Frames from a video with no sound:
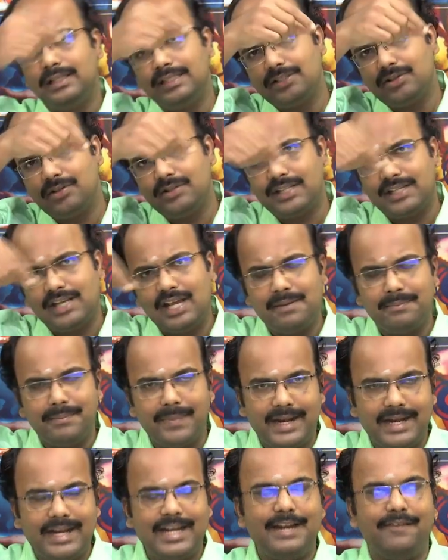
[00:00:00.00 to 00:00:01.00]
So, there are
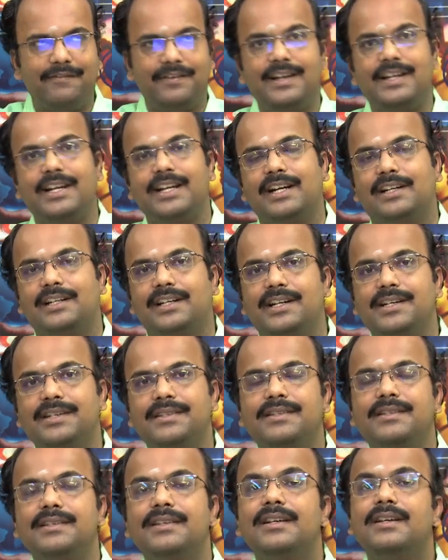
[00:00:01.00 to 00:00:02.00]
many different
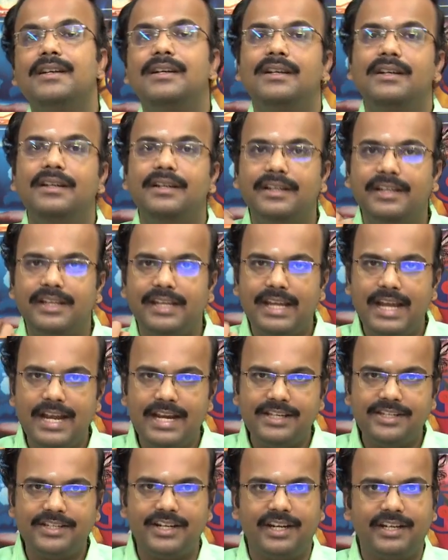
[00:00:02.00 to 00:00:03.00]
detectors,
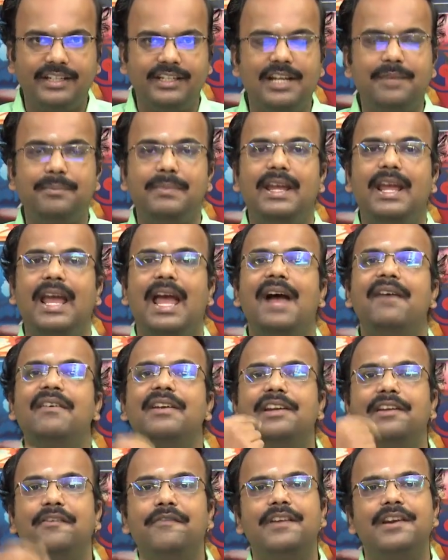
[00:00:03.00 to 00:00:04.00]
each detector may
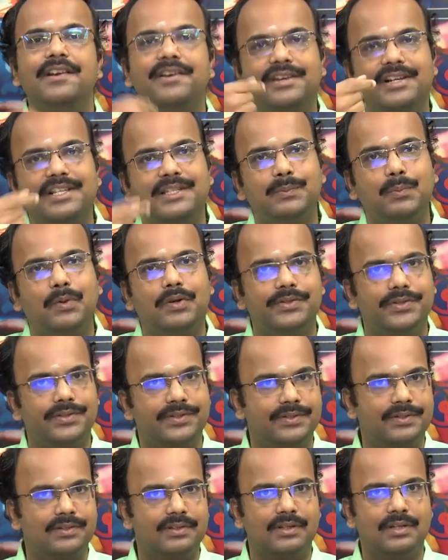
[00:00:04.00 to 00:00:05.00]
have a different
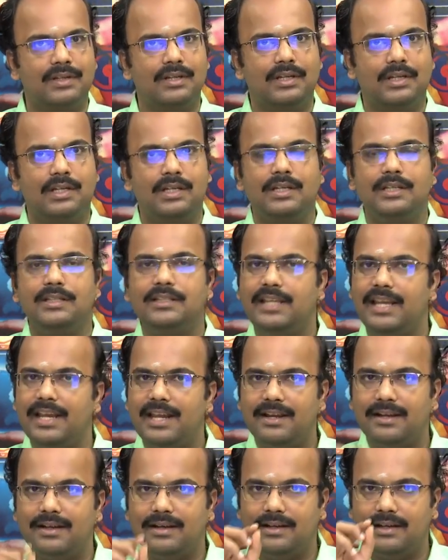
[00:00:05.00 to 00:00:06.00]
response.
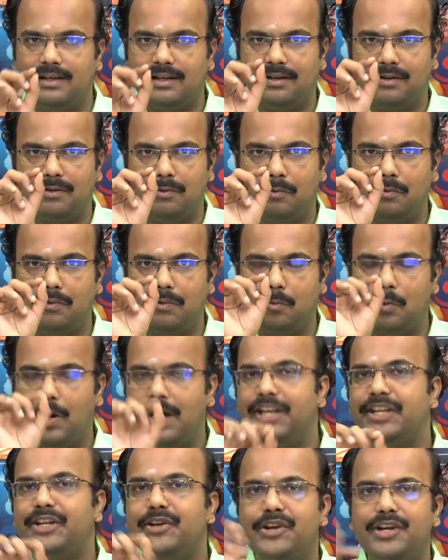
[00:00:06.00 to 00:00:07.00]
Say
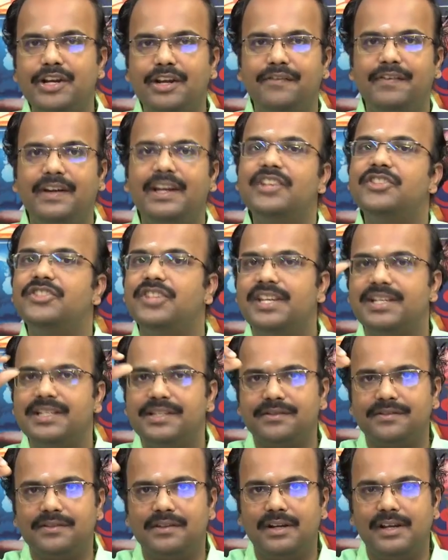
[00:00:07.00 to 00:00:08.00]
one unit of energy
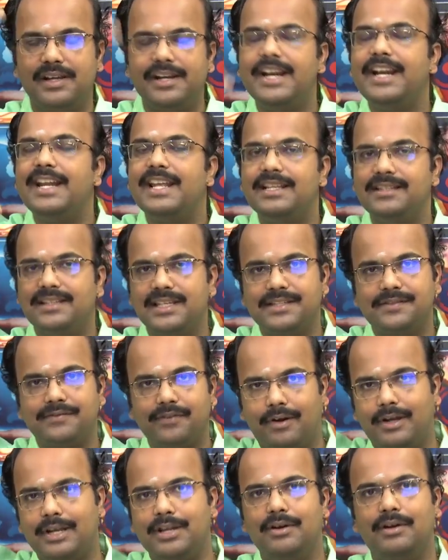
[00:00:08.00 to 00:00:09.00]
is radiance is
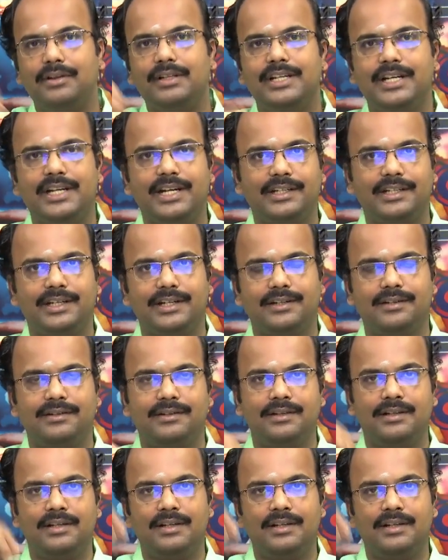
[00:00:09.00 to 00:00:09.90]
falling on the detector.